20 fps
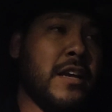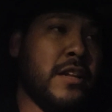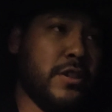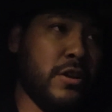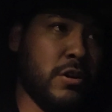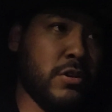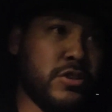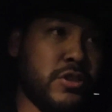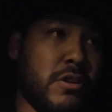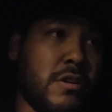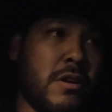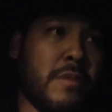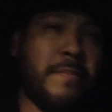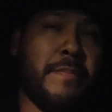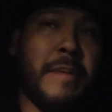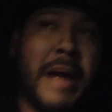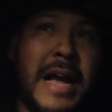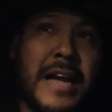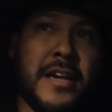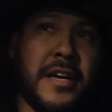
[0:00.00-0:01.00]
those are
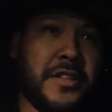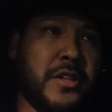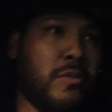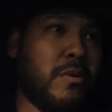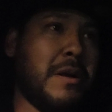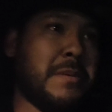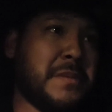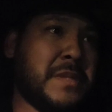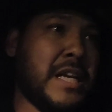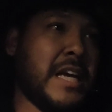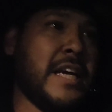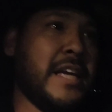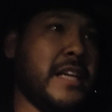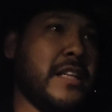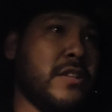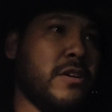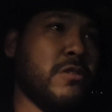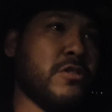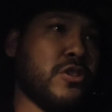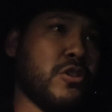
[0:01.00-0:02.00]
back on the
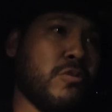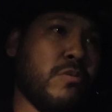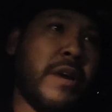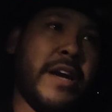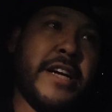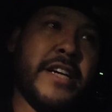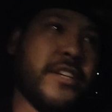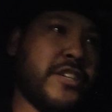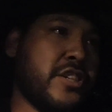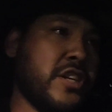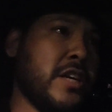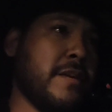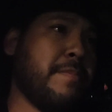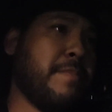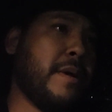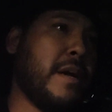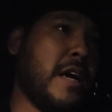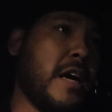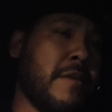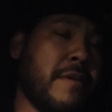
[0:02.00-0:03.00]
website. Those are ready to ship.
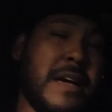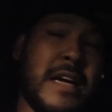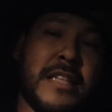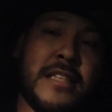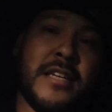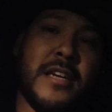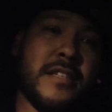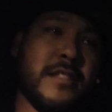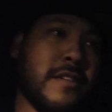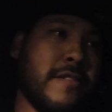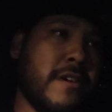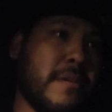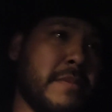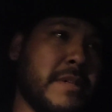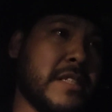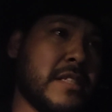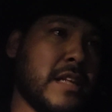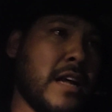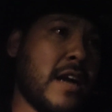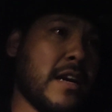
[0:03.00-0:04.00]
We got tons of them
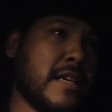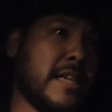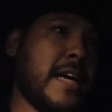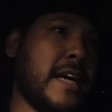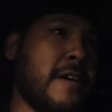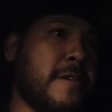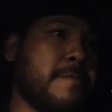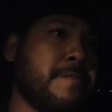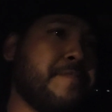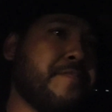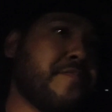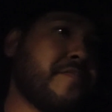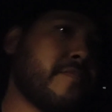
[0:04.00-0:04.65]
in stock now.